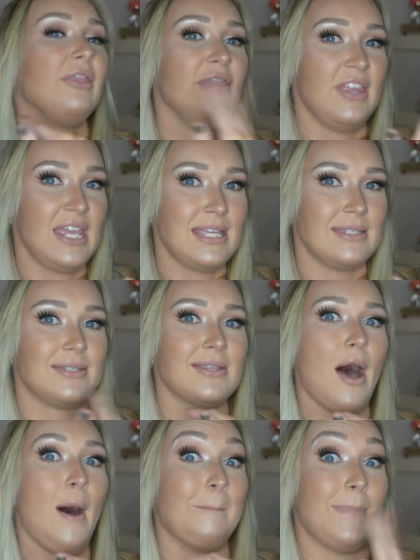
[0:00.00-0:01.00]
these
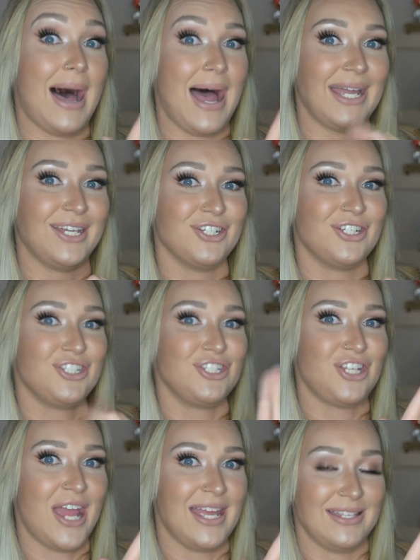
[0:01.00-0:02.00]
are my
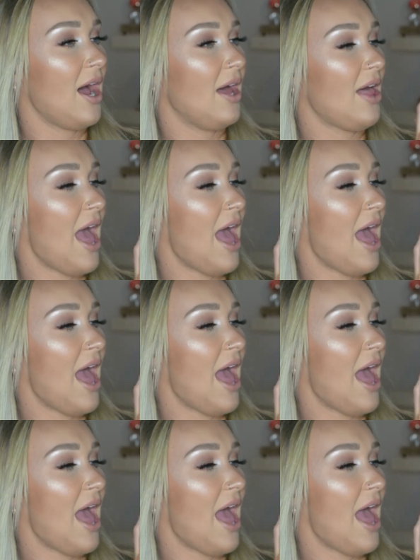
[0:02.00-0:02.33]
shade